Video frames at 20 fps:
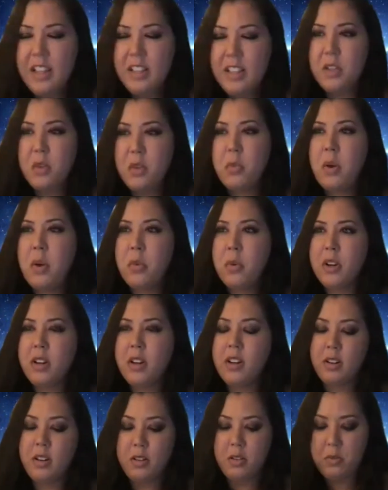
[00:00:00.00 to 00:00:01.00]
So what
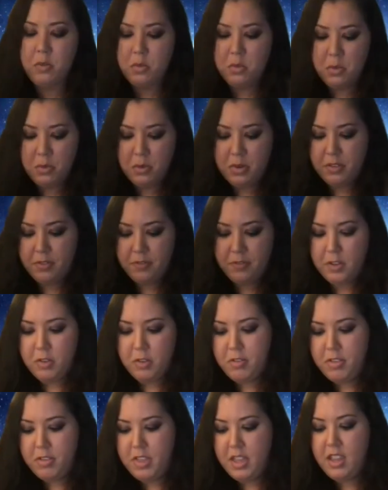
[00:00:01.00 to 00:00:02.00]
were a few
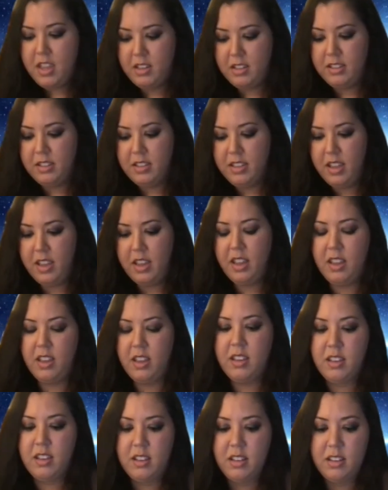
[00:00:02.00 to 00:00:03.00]
things that
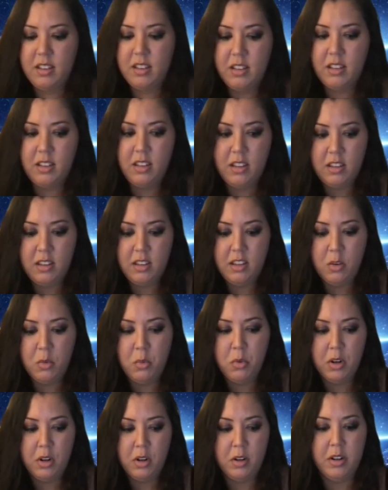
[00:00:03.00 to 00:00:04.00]
you
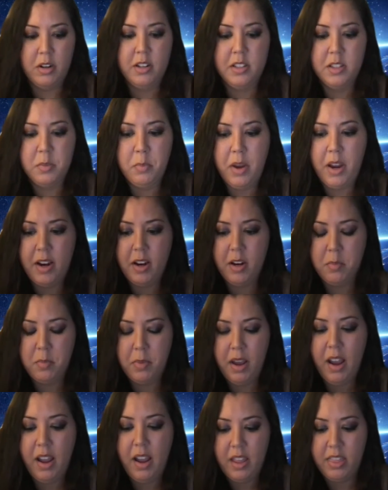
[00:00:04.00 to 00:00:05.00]
were inspired
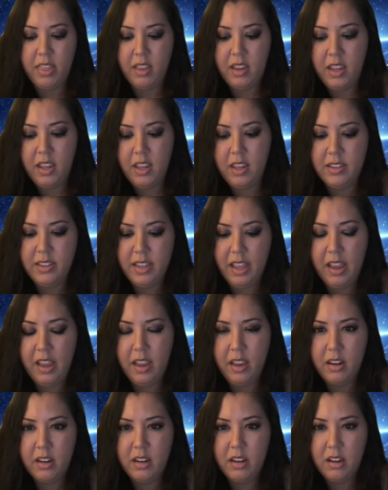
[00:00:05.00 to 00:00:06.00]
by that he
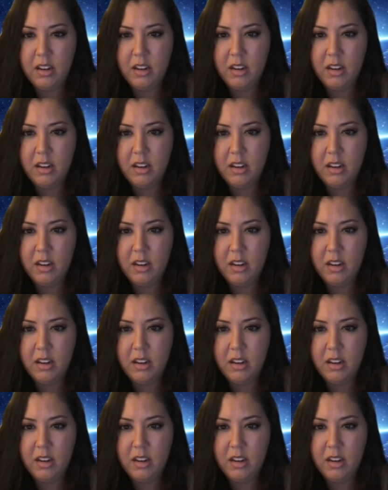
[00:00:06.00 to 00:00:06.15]
said?